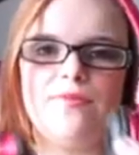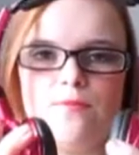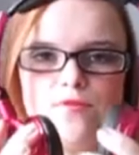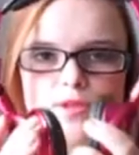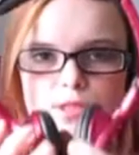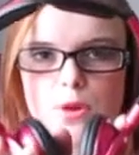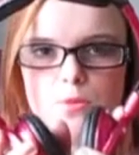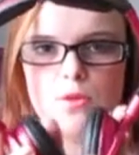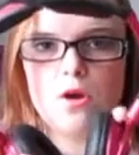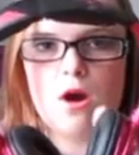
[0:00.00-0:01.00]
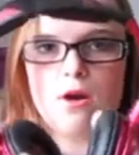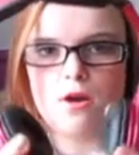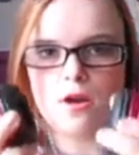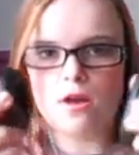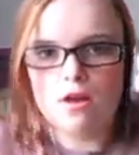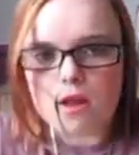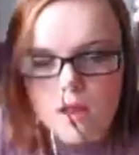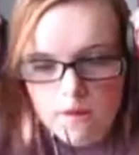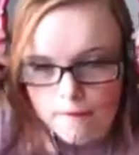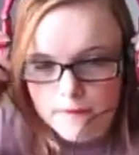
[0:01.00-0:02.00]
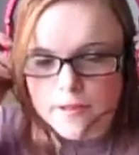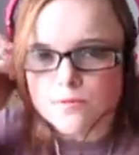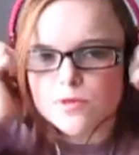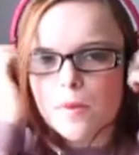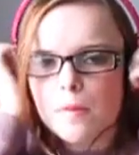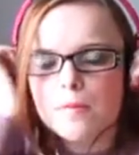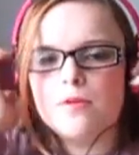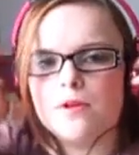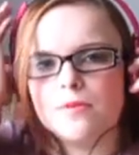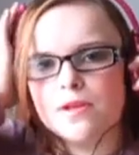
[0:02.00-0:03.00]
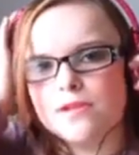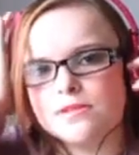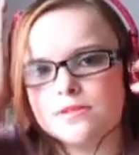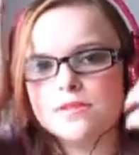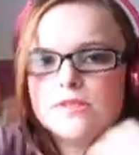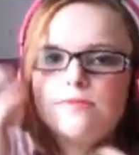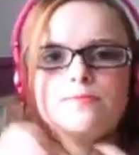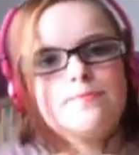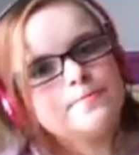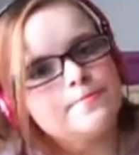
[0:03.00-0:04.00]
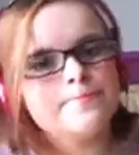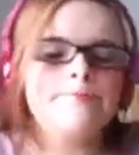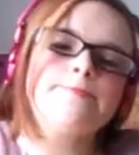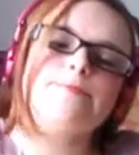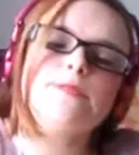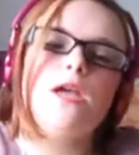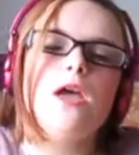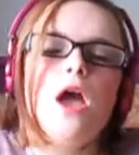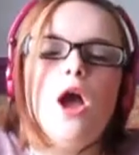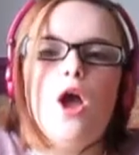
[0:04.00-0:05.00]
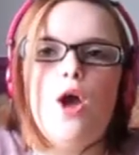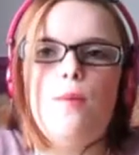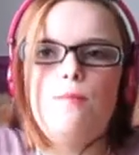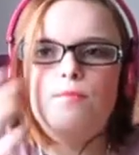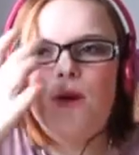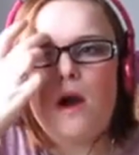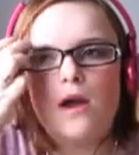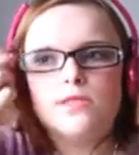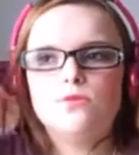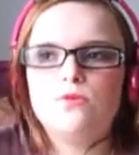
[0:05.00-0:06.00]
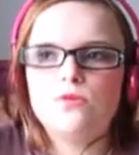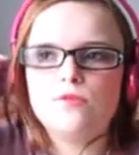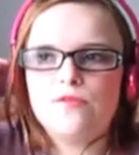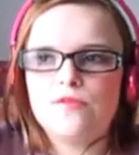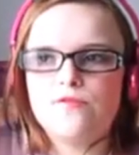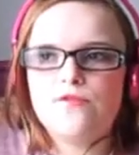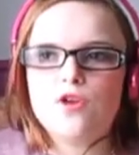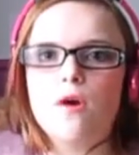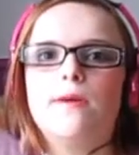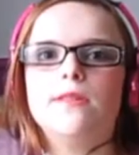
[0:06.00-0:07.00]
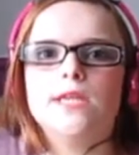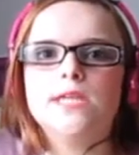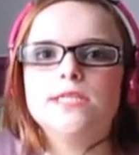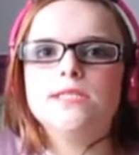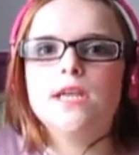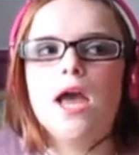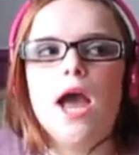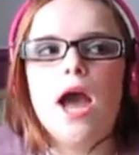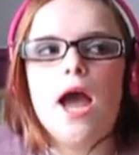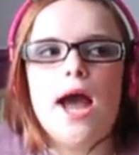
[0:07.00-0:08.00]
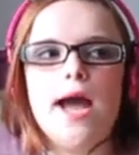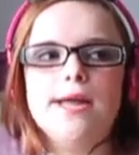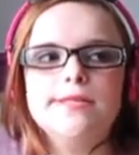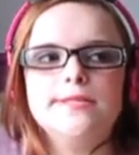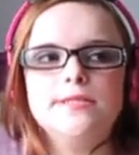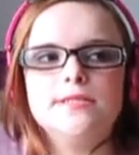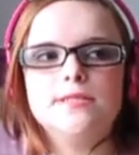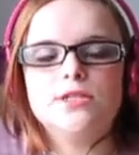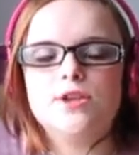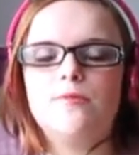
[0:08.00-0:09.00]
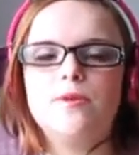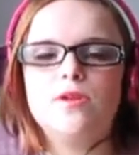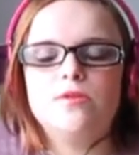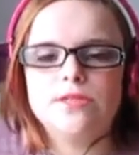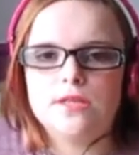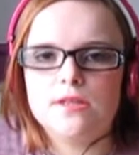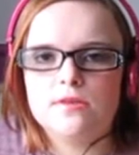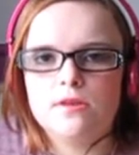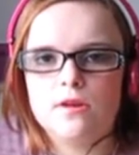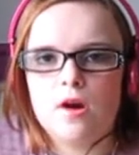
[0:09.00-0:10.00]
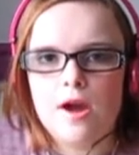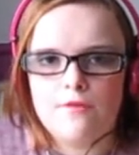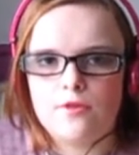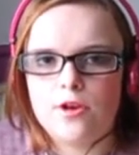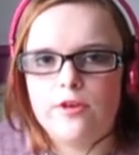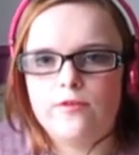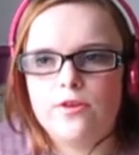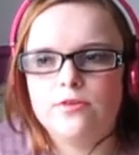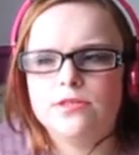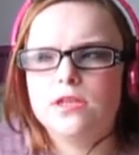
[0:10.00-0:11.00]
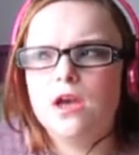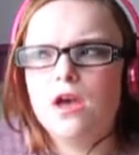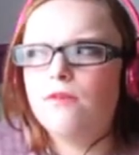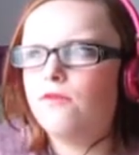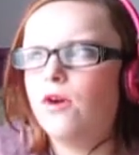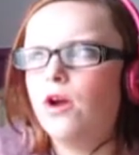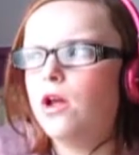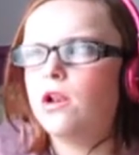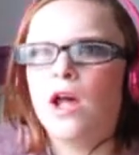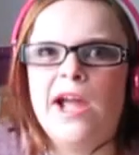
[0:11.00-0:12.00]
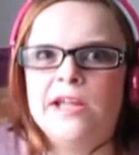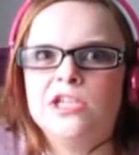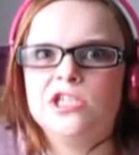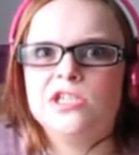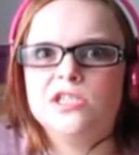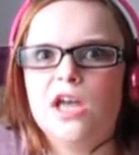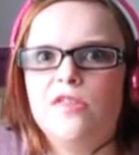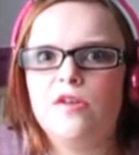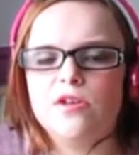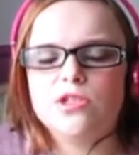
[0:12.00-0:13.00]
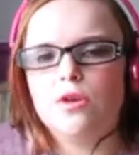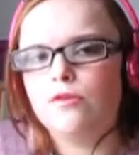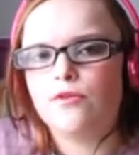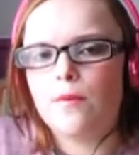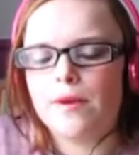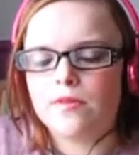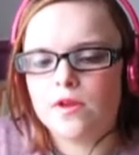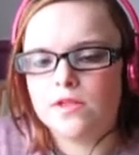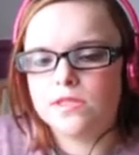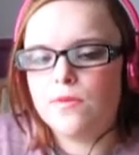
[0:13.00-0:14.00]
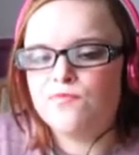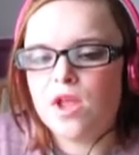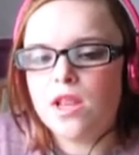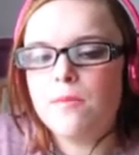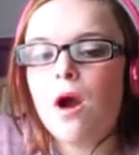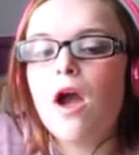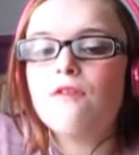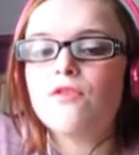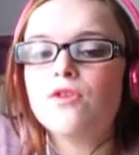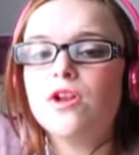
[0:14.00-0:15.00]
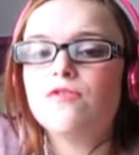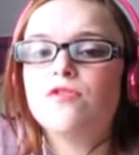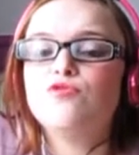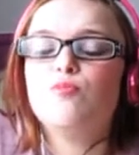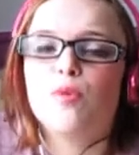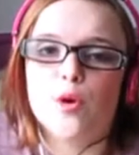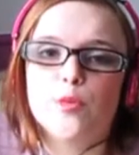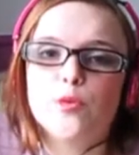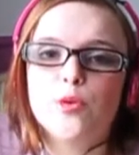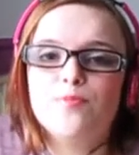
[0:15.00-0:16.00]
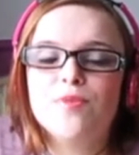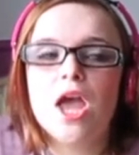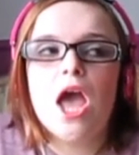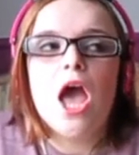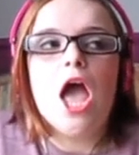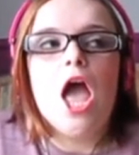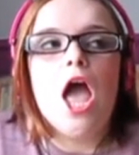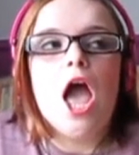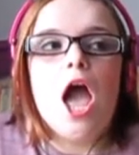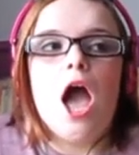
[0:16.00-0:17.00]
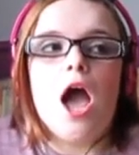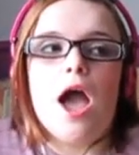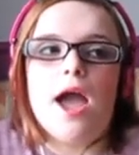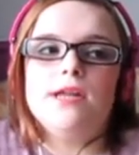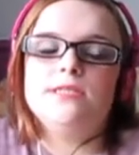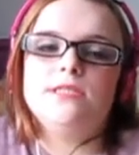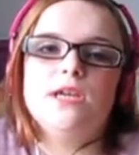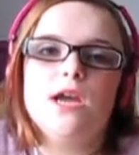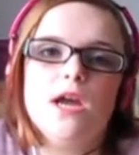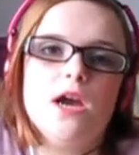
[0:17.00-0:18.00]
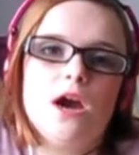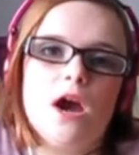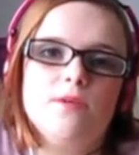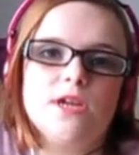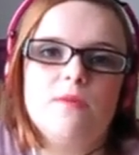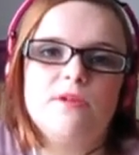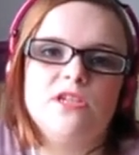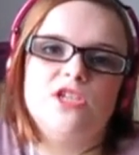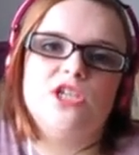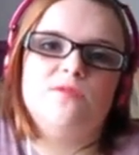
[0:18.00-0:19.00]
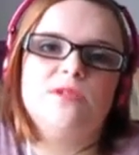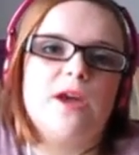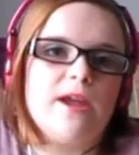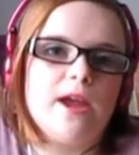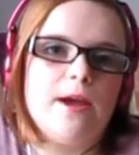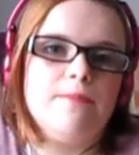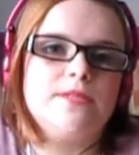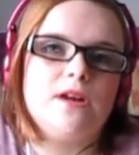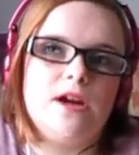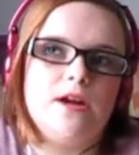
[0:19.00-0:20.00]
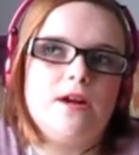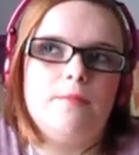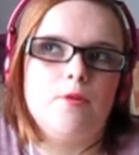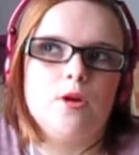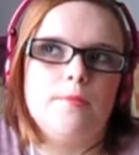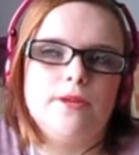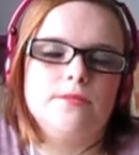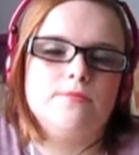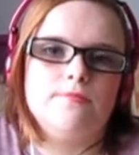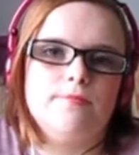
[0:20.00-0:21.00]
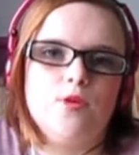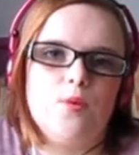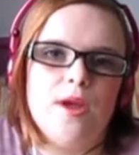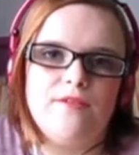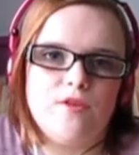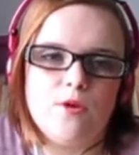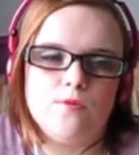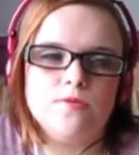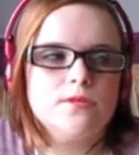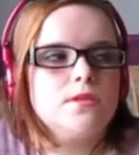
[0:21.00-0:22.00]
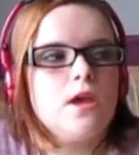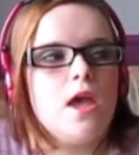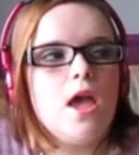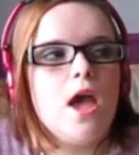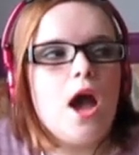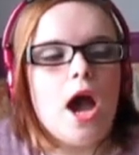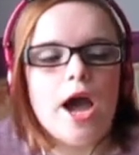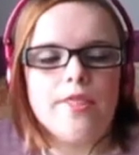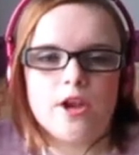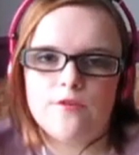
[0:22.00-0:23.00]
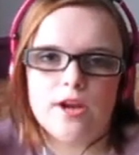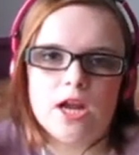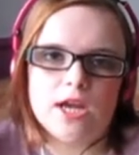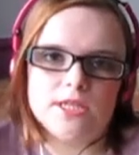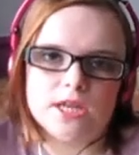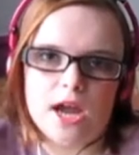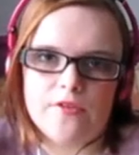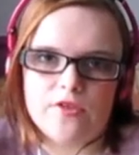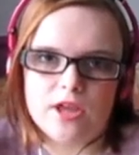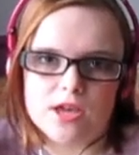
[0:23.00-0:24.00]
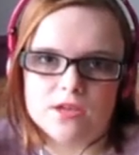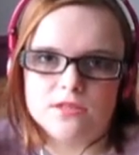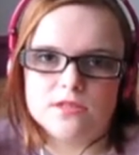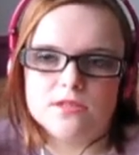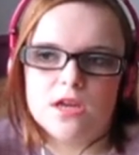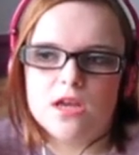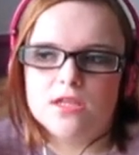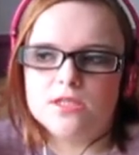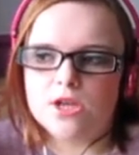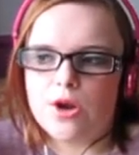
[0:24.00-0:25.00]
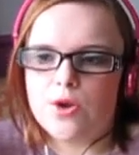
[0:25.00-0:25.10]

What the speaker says: them for so long. Let me just pop them on, it'll be easier. I sort of forgot about these, and because I've been using the iPhone headphones for like ages, and I totally forgot about these. And then my iPhone headphones broke, and I was kind of being a cheapskate, and I was like, I'm not gonna buy some new headphones. And then I realised I had these, so